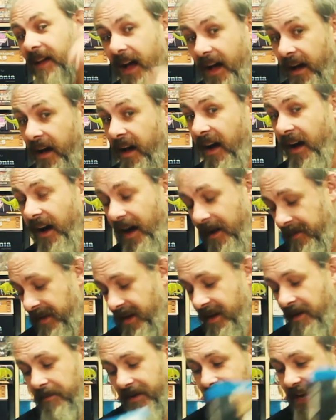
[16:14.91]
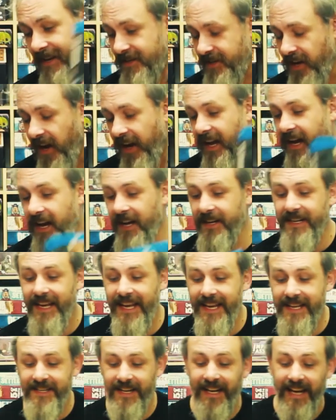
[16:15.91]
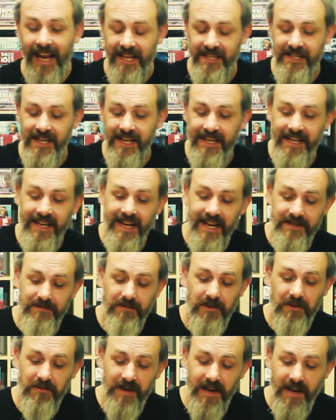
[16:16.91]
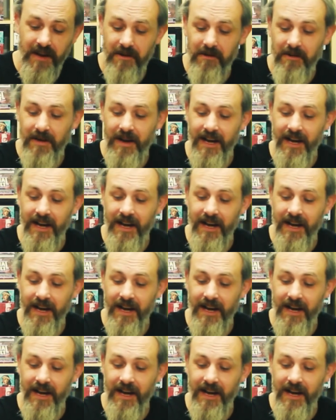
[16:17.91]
But yes, Die Hard is a classic, as we all know.